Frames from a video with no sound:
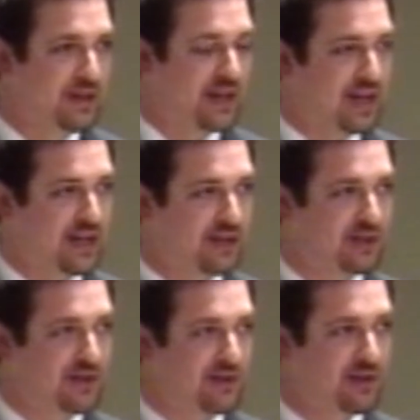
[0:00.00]
And
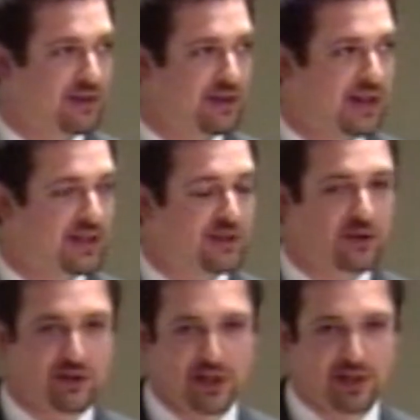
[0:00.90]
as a
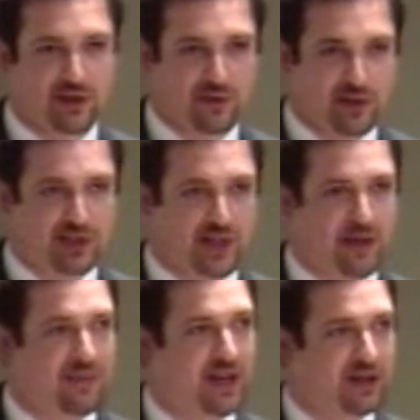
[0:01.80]
strategic real
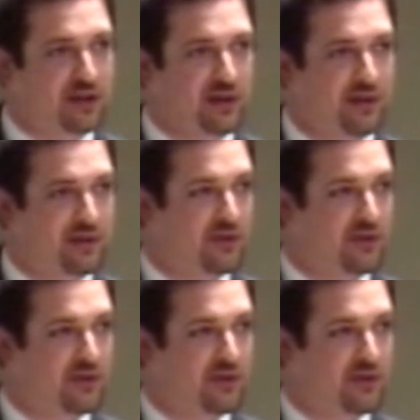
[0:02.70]
estate manager,